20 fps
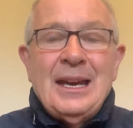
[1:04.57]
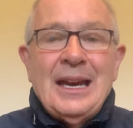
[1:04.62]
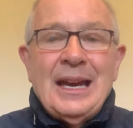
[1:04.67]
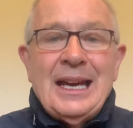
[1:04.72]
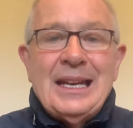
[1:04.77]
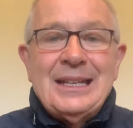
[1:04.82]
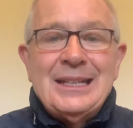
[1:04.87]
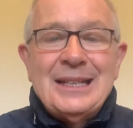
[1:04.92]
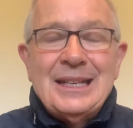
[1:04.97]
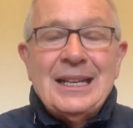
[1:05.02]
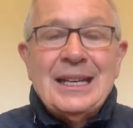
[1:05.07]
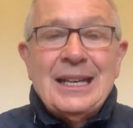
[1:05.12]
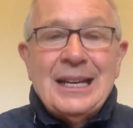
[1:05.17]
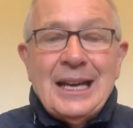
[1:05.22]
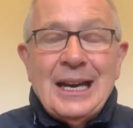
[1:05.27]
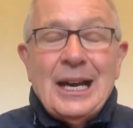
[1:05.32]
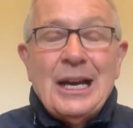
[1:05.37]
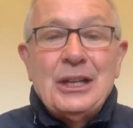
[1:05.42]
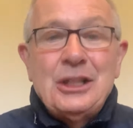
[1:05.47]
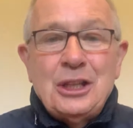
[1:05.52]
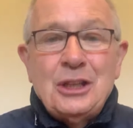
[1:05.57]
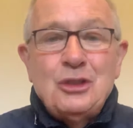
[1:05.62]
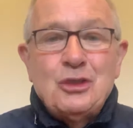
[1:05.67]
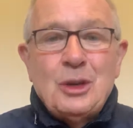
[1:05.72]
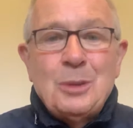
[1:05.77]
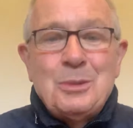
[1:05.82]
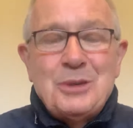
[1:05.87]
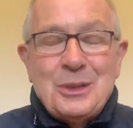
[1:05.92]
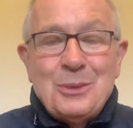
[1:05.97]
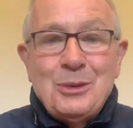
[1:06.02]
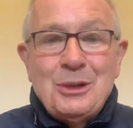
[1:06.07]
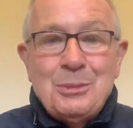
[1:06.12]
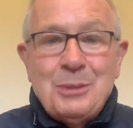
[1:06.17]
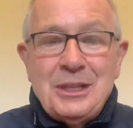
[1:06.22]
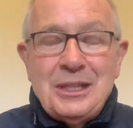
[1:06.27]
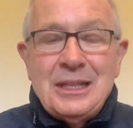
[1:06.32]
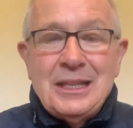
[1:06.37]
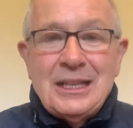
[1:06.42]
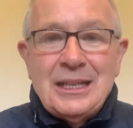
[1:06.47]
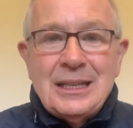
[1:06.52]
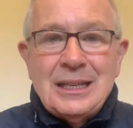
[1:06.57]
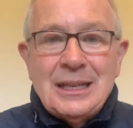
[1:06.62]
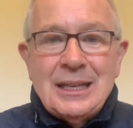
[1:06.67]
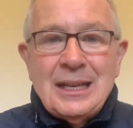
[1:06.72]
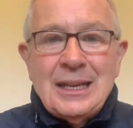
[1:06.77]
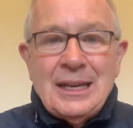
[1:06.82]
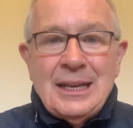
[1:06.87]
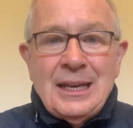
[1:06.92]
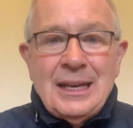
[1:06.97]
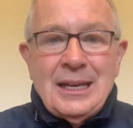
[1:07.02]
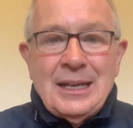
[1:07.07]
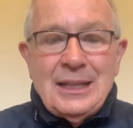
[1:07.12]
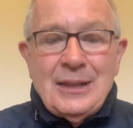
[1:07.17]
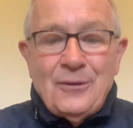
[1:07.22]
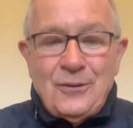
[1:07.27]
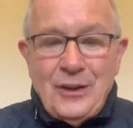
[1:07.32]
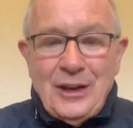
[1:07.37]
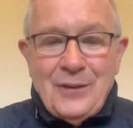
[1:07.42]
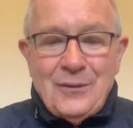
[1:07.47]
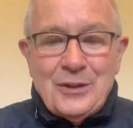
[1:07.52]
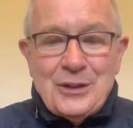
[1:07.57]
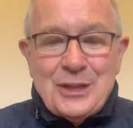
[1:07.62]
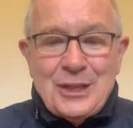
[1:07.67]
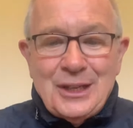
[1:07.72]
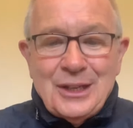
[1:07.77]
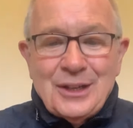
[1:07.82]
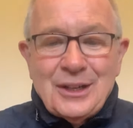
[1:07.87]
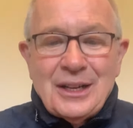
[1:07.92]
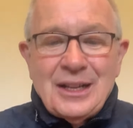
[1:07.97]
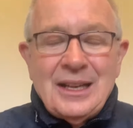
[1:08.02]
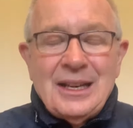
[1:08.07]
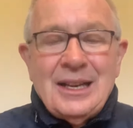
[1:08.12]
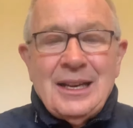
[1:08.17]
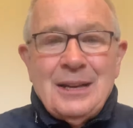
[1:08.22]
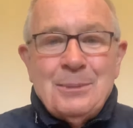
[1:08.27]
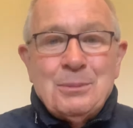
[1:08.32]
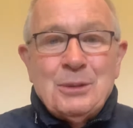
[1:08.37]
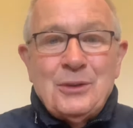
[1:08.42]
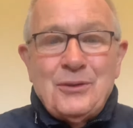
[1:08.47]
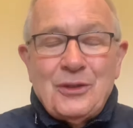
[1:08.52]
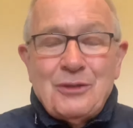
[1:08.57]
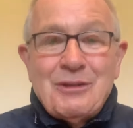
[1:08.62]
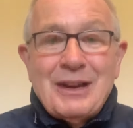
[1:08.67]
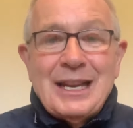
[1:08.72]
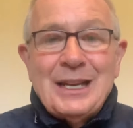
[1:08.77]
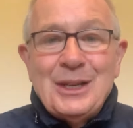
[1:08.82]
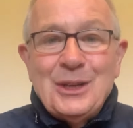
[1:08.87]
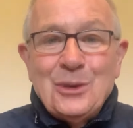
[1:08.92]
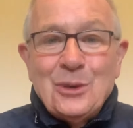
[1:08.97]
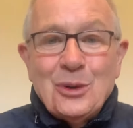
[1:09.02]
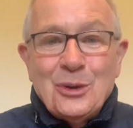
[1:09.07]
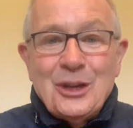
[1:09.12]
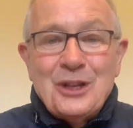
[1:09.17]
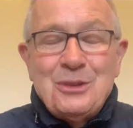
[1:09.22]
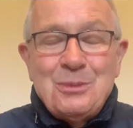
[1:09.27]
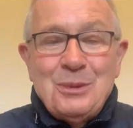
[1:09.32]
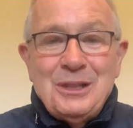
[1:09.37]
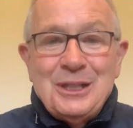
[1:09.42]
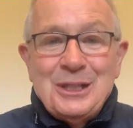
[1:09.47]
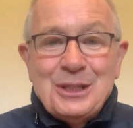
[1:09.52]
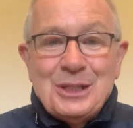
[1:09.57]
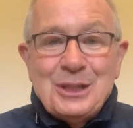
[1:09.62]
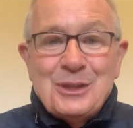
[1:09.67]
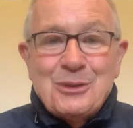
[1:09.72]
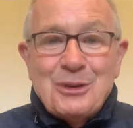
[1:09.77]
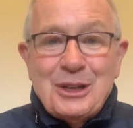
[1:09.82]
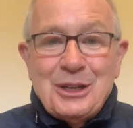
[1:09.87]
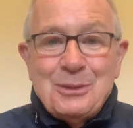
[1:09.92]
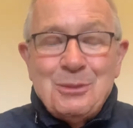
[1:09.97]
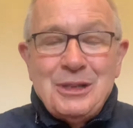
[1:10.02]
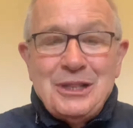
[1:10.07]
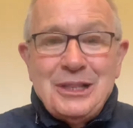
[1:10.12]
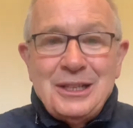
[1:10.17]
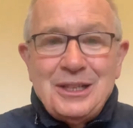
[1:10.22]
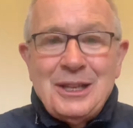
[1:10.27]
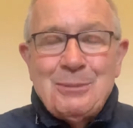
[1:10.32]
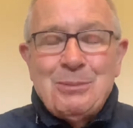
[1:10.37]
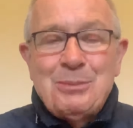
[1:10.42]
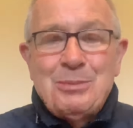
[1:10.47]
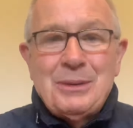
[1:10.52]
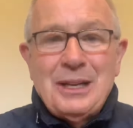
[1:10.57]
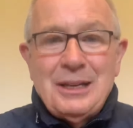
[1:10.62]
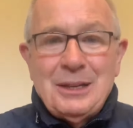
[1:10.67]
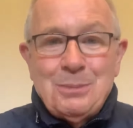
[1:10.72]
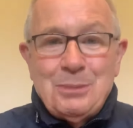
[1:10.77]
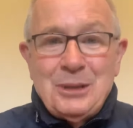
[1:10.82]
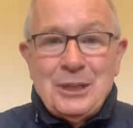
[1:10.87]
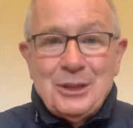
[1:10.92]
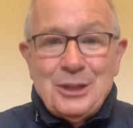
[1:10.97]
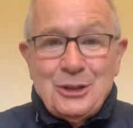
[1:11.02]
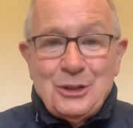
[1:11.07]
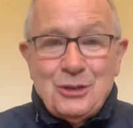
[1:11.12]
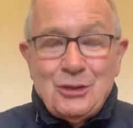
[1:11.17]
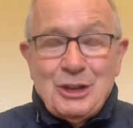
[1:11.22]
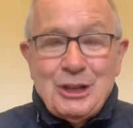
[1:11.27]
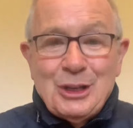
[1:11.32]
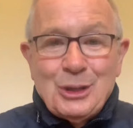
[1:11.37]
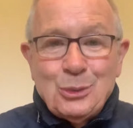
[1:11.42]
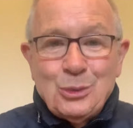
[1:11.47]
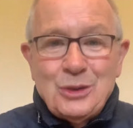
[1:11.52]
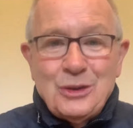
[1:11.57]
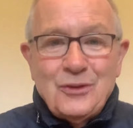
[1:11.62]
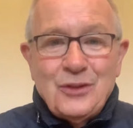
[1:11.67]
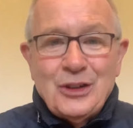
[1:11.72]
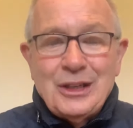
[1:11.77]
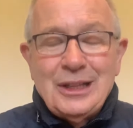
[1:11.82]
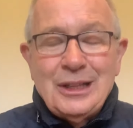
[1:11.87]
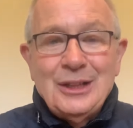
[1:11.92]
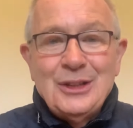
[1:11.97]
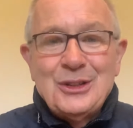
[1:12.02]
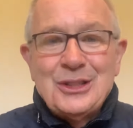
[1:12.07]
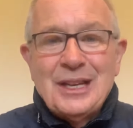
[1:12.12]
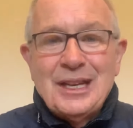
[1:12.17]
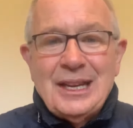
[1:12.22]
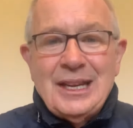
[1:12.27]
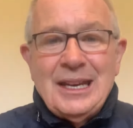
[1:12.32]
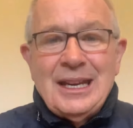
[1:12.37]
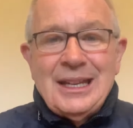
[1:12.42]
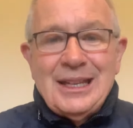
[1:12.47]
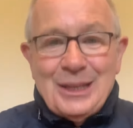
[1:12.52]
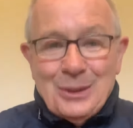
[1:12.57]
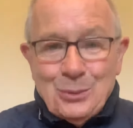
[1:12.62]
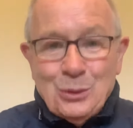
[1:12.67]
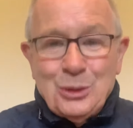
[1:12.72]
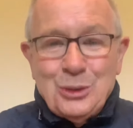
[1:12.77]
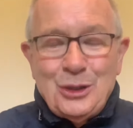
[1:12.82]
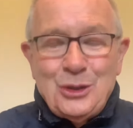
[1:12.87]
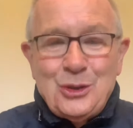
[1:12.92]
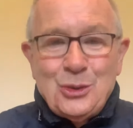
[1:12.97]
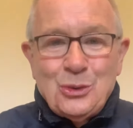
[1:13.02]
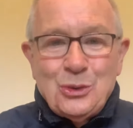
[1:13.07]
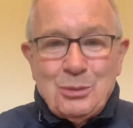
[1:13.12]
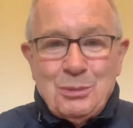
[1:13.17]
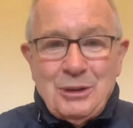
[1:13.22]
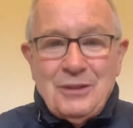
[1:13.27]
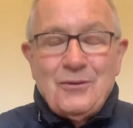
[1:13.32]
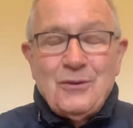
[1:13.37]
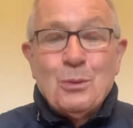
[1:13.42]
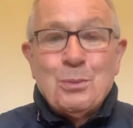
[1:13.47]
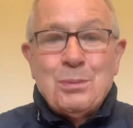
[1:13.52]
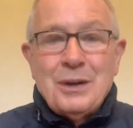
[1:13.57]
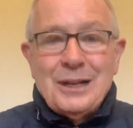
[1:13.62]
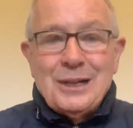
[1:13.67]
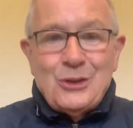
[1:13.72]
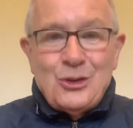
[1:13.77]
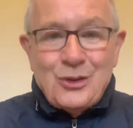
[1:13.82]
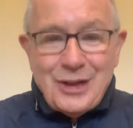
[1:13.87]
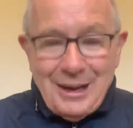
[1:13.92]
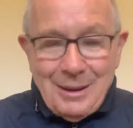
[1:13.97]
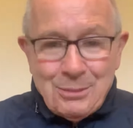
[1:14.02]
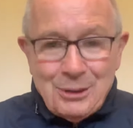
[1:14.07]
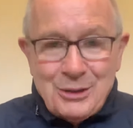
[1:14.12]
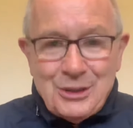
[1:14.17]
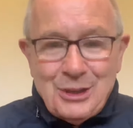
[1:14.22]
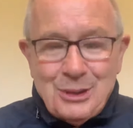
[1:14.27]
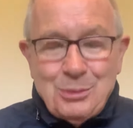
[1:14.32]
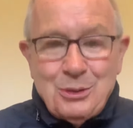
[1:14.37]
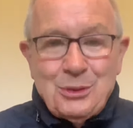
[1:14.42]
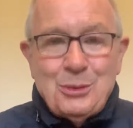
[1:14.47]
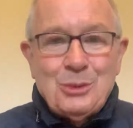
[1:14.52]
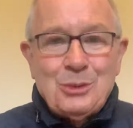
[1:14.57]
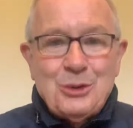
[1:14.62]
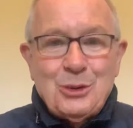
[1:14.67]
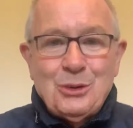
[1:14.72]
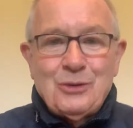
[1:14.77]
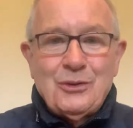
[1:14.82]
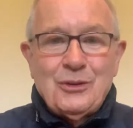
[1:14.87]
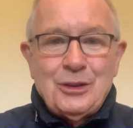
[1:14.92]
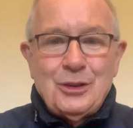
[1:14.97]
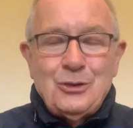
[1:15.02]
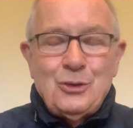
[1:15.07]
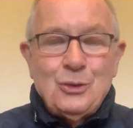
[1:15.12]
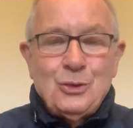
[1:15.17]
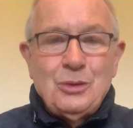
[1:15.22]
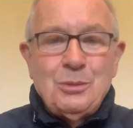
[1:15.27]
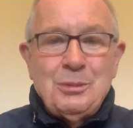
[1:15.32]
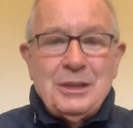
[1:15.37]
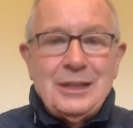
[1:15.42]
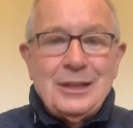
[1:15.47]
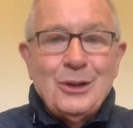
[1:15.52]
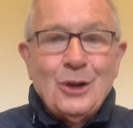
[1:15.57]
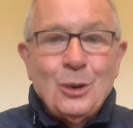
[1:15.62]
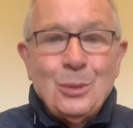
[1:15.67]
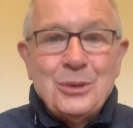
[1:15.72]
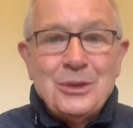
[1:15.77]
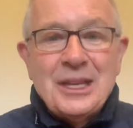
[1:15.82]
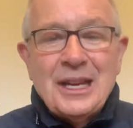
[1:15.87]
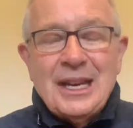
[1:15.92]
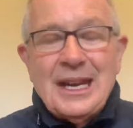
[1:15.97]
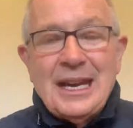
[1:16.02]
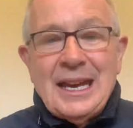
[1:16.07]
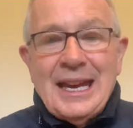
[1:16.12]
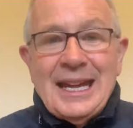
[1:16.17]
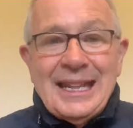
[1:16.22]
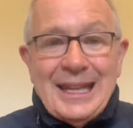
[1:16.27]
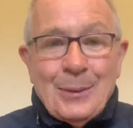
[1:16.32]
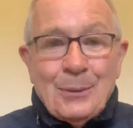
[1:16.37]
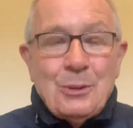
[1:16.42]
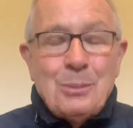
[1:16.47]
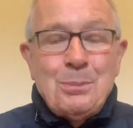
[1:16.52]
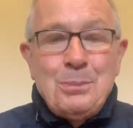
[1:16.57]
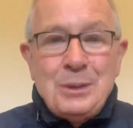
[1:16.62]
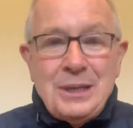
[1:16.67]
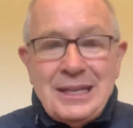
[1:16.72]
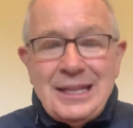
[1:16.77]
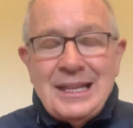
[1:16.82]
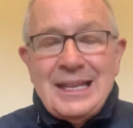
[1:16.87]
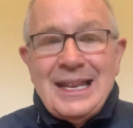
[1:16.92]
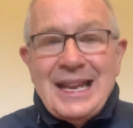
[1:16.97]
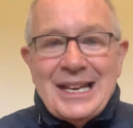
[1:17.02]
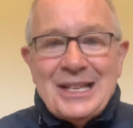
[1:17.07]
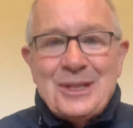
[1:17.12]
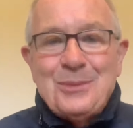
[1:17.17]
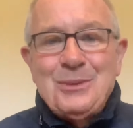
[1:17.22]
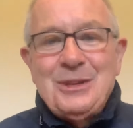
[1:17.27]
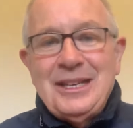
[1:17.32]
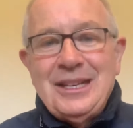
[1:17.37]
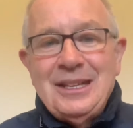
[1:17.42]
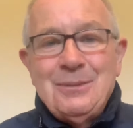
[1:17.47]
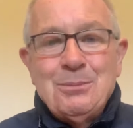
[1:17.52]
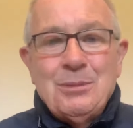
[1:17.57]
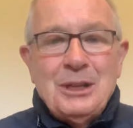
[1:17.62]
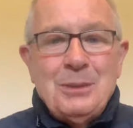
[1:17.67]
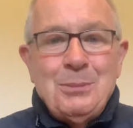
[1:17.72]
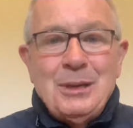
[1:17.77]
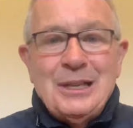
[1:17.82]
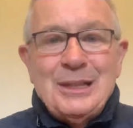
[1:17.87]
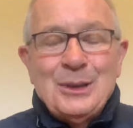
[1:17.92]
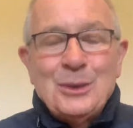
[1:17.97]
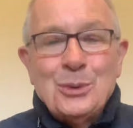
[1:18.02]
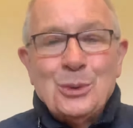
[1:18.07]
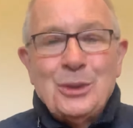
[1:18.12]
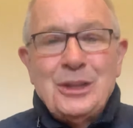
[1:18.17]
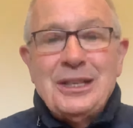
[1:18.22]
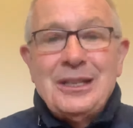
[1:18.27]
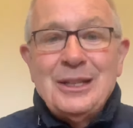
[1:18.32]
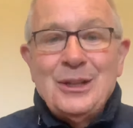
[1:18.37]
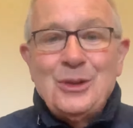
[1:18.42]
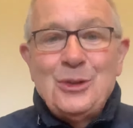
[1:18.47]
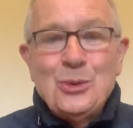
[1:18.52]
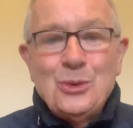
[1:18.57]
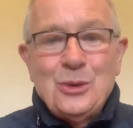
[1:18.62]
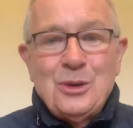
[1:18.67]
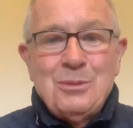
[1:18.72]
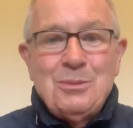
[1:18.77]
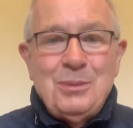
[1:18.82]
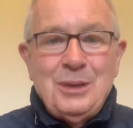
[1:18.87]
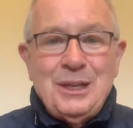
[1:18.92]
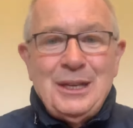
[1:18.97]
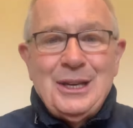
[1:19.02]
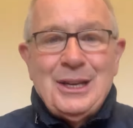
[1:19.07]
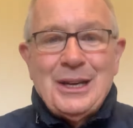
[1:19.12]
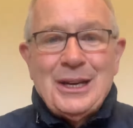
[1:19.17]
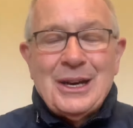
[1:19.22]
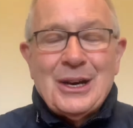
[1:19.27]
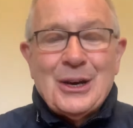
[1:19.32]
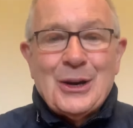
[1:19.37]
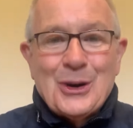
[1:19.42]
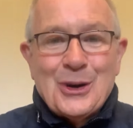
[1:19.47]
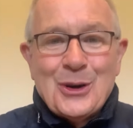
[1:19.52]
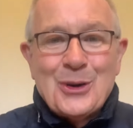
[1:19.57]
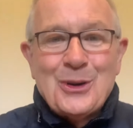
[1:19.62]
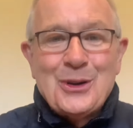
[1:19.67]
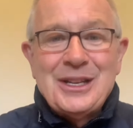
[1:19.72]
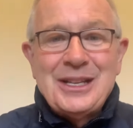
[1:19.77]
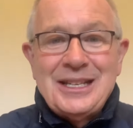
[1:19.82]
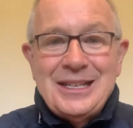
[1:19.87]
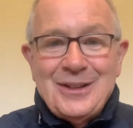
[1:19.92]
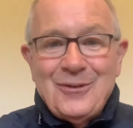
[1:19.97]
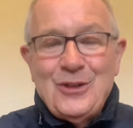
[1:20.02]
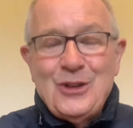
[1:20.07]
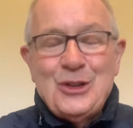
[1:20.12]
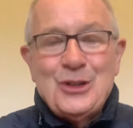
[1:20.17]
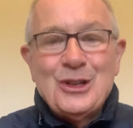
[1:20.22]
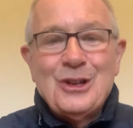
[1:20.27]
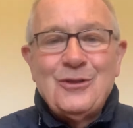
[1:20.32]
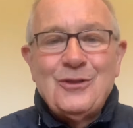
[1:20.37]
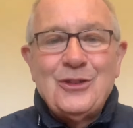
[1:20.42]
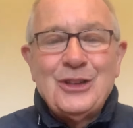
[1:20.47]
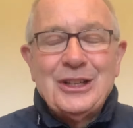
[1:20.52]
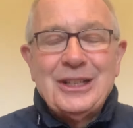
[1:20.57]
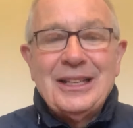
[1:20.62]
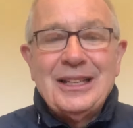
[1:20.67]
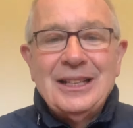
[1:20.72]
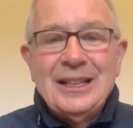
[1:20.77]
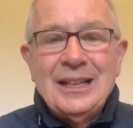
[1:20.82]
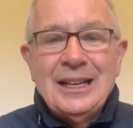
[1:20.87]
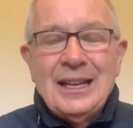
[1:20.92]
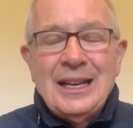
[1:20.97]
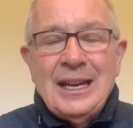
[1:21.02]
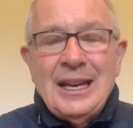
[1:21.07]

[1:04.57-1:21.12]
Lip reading: And I think Dripsy will be the favourites here. But for Randall Lowe, has been an incredible year. They appeared in three county finals. They won the Junior B Football Championship, which was just for the Junior B clubs. They were beaten last weekend by Belgoli in the Junior B Hurling Divisional Final.